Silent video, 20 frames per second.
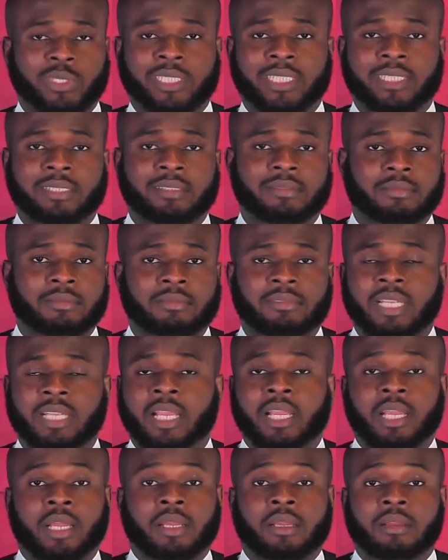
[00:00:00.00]
within
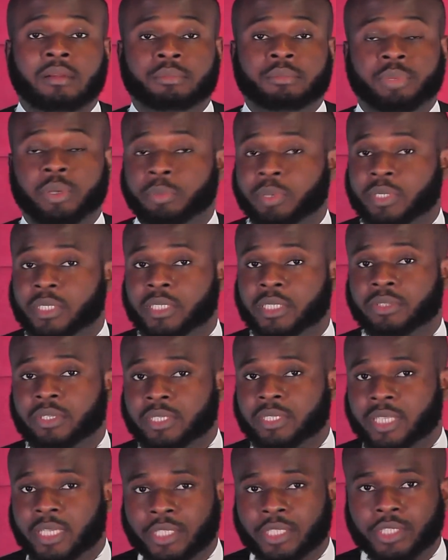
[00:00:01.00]
property
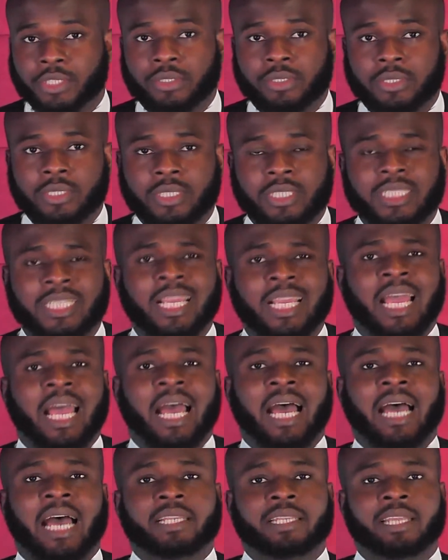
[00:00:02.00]
transactions,
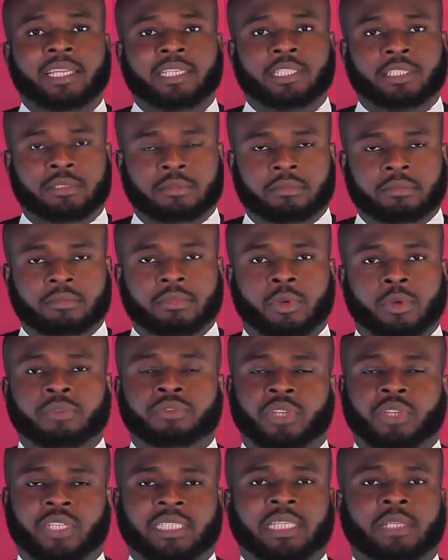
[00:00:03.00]
and then
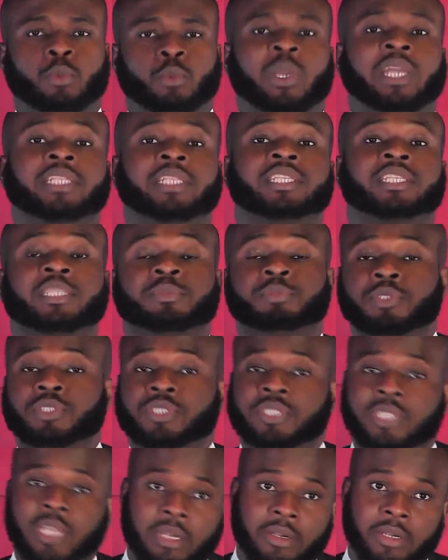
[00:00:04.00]
obviously when
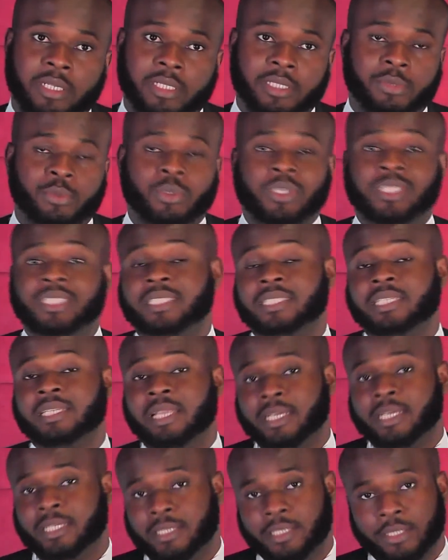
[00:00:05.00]
disputes arise, what is the
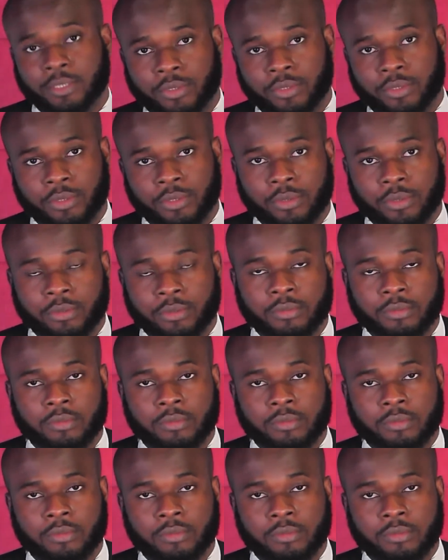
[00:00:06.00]
next thing to do?